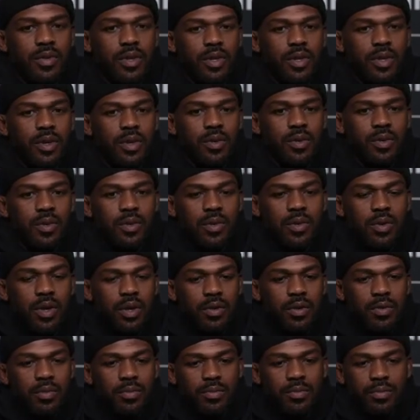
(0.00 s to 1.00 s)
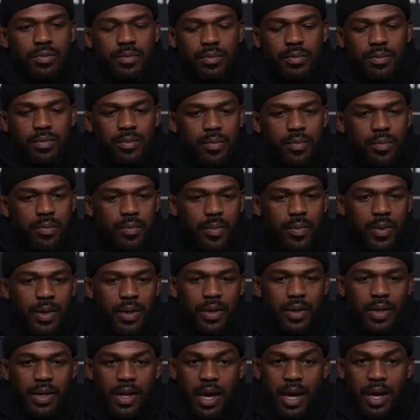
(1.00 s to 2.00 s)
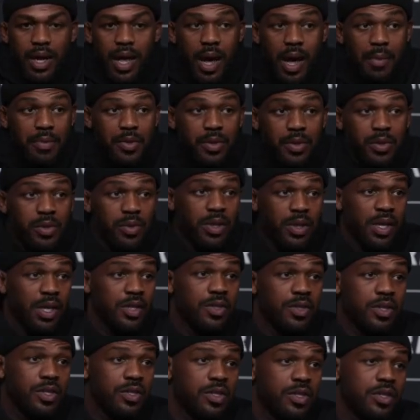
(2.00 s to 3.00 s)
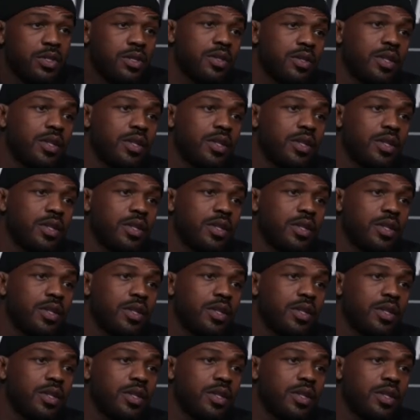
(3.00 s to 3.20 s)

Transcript: you know, who are not absolute legends,